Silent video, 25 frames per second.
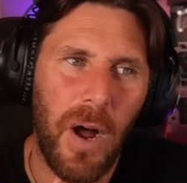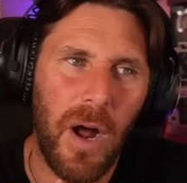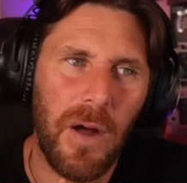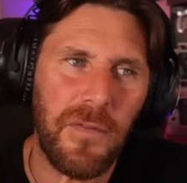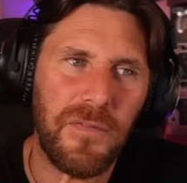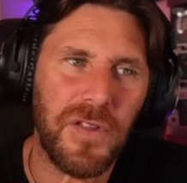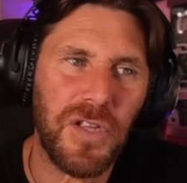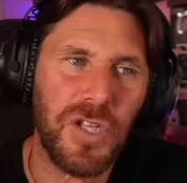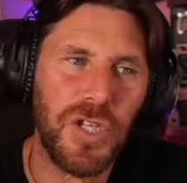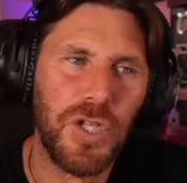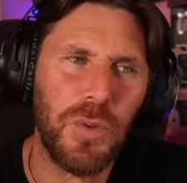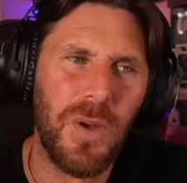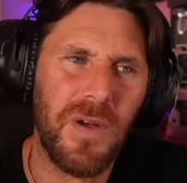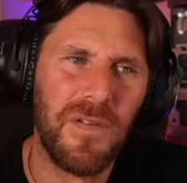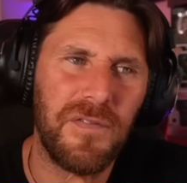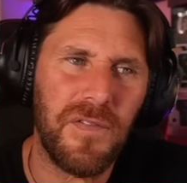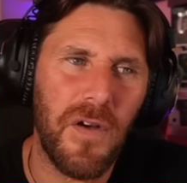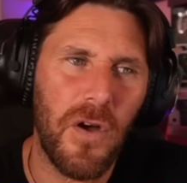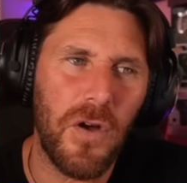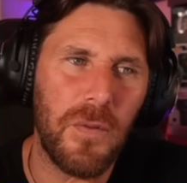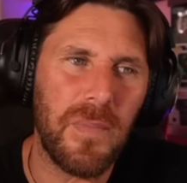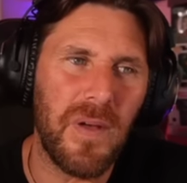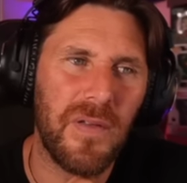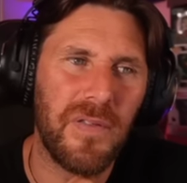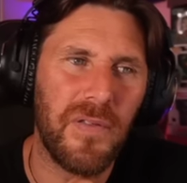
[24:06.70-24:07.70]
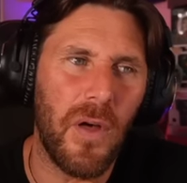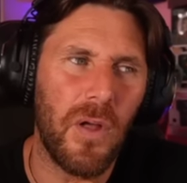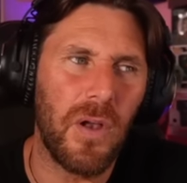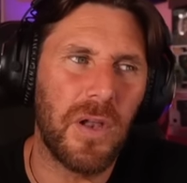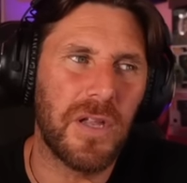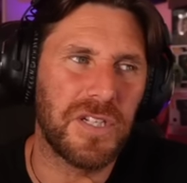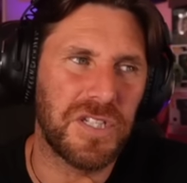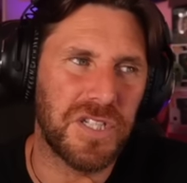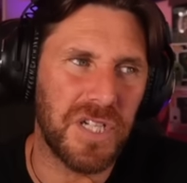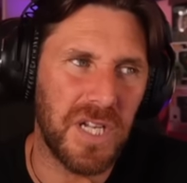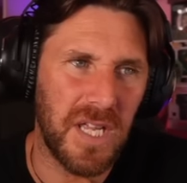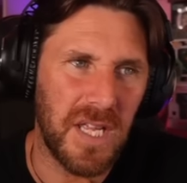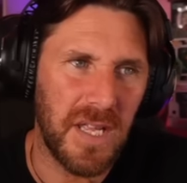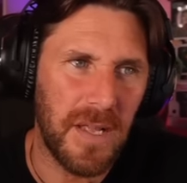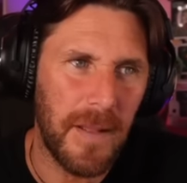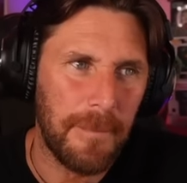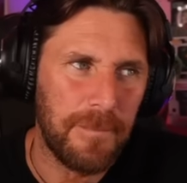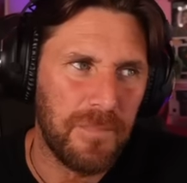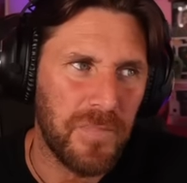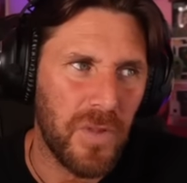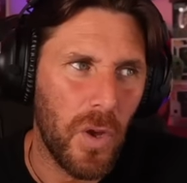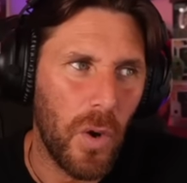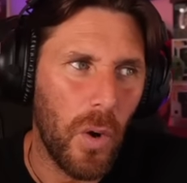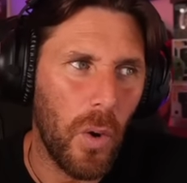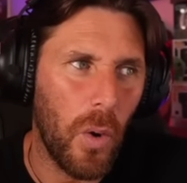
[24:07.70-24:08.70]
of the UFO mythology
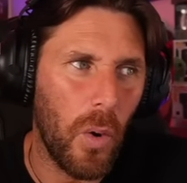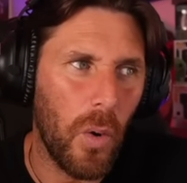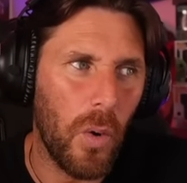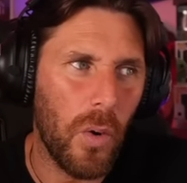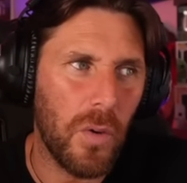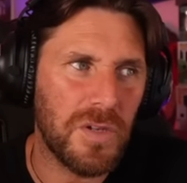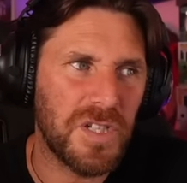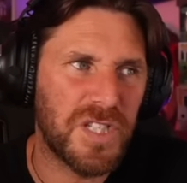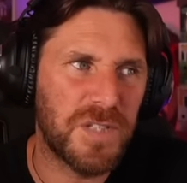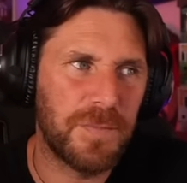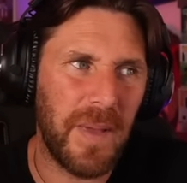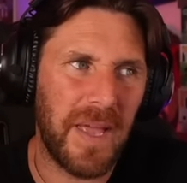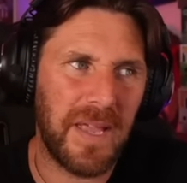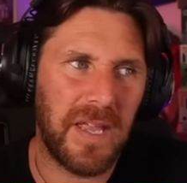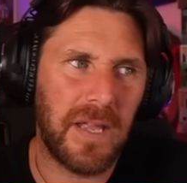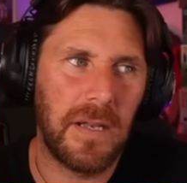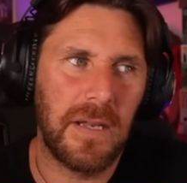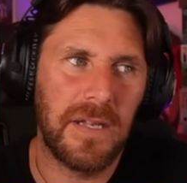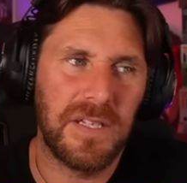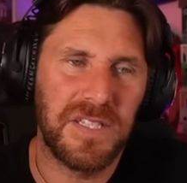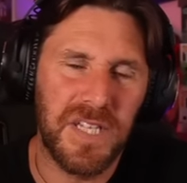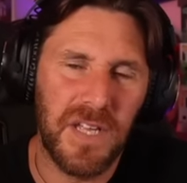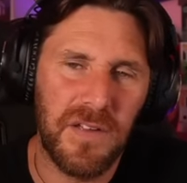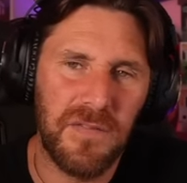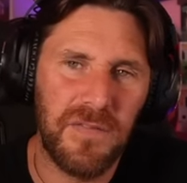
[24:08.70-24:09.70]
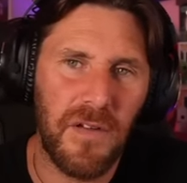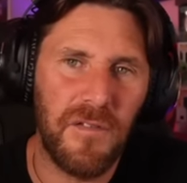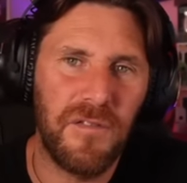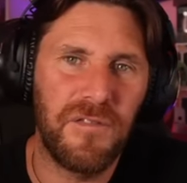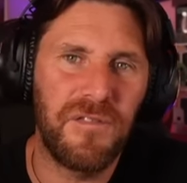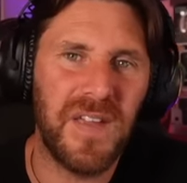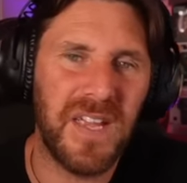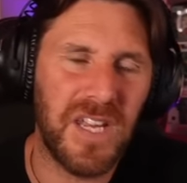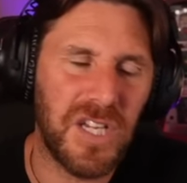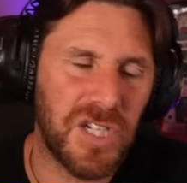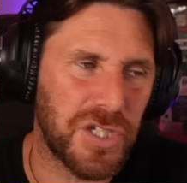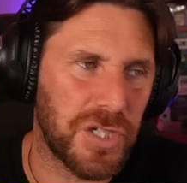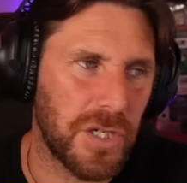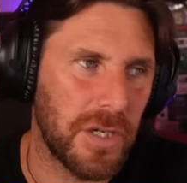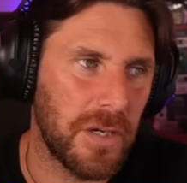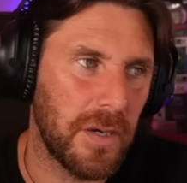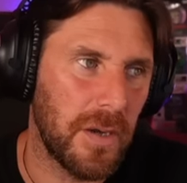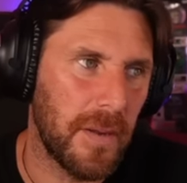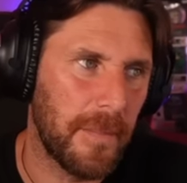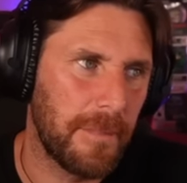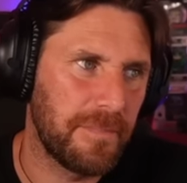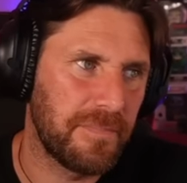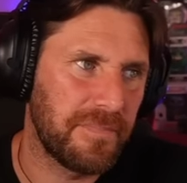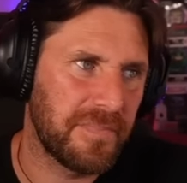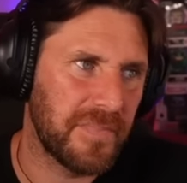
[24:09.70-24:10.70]
or speculative fiction.
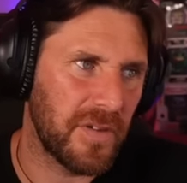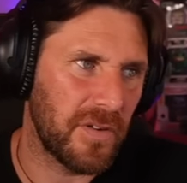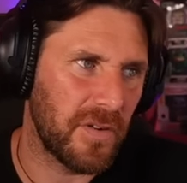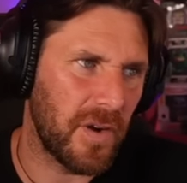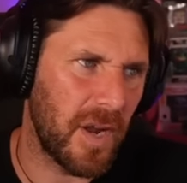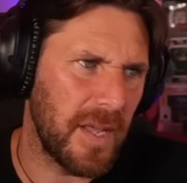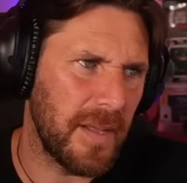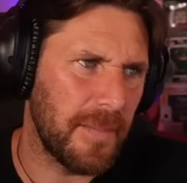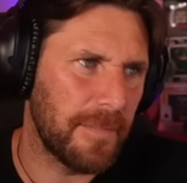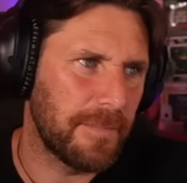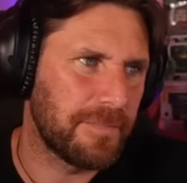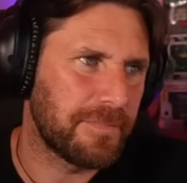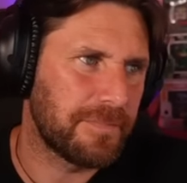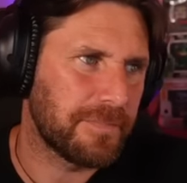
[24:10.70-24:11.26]
Right?